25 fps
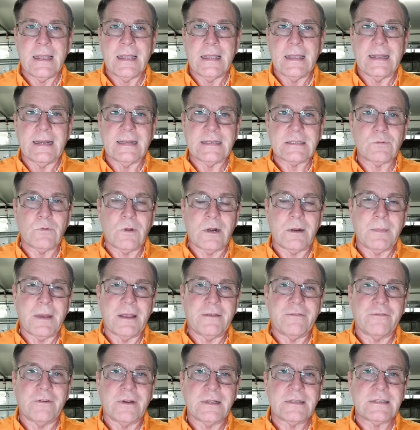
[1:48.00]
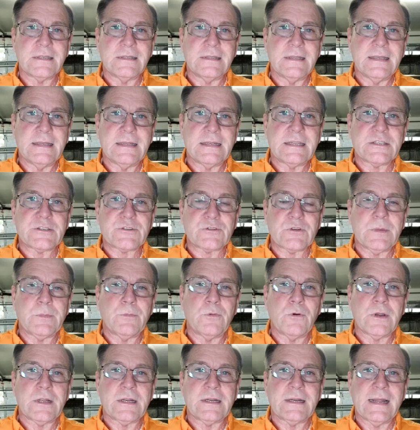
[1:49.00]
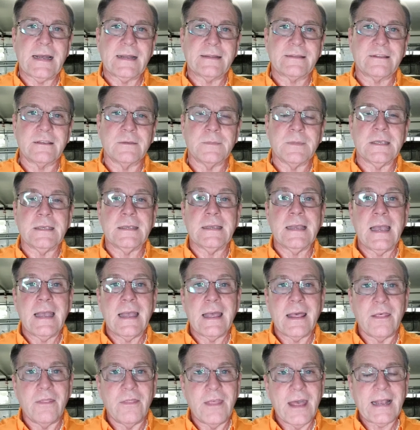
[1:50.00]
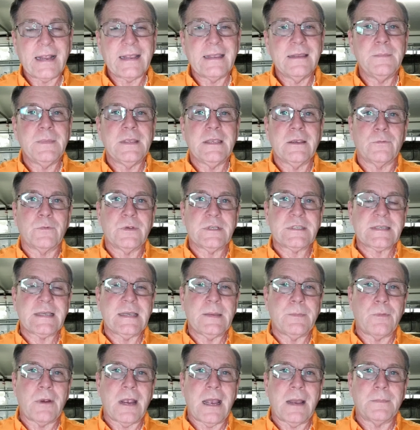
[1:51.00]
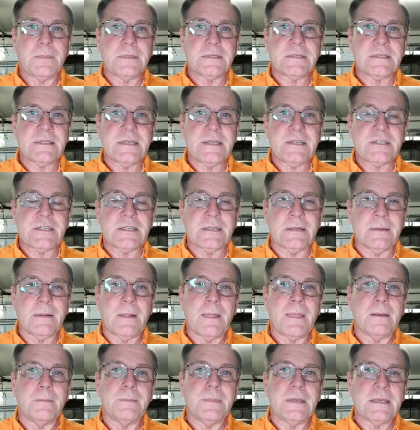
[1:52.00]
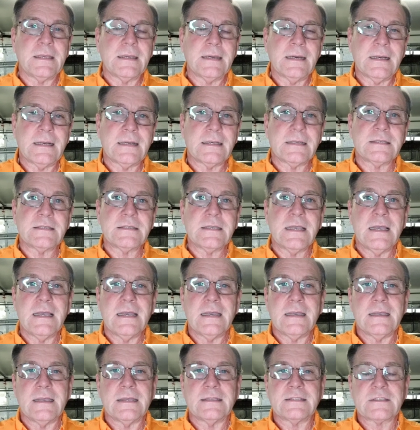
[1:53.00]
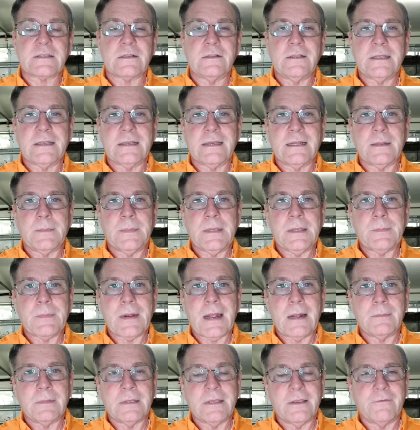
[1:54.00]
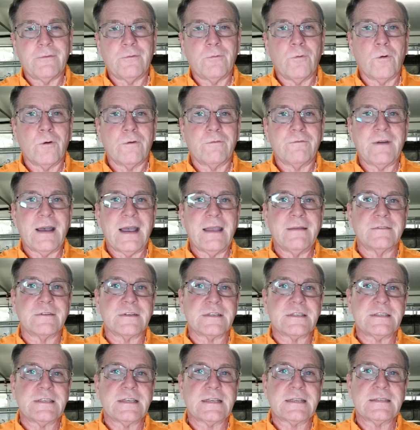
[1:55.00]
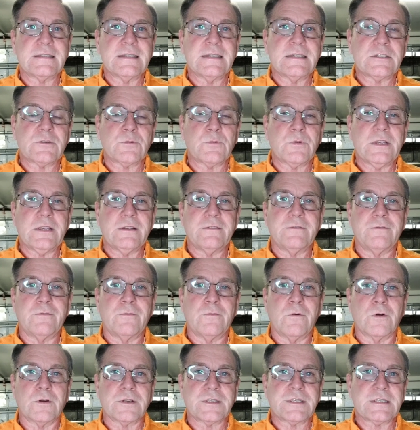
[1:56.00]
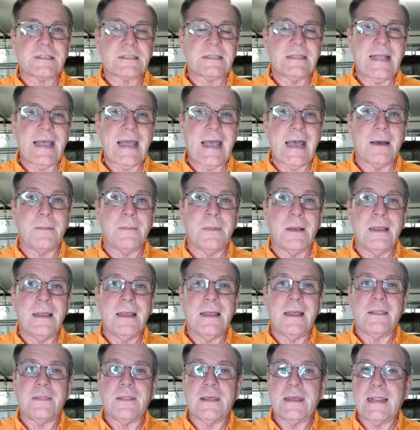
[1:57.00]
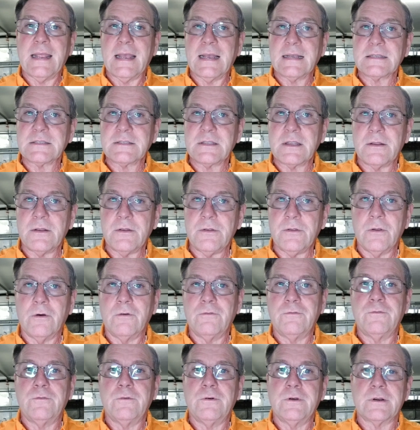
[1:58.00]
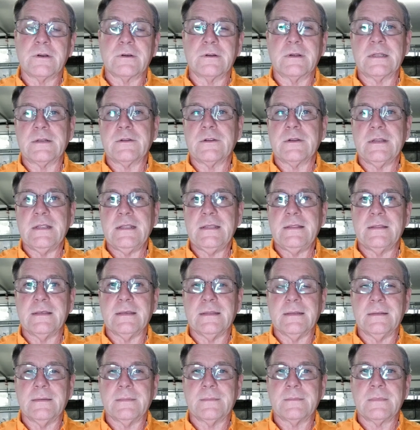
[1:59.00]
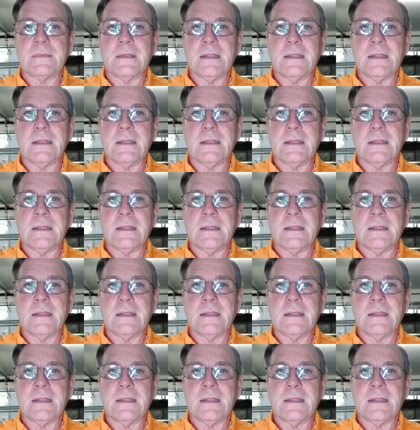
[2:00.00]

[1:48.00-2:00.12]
And as one of my friends in the industry pointed out to me, that can be a risky proposition, because it's only going to be probably a 4, 5, or 6 inch reinforced slab that has no footer underneath it.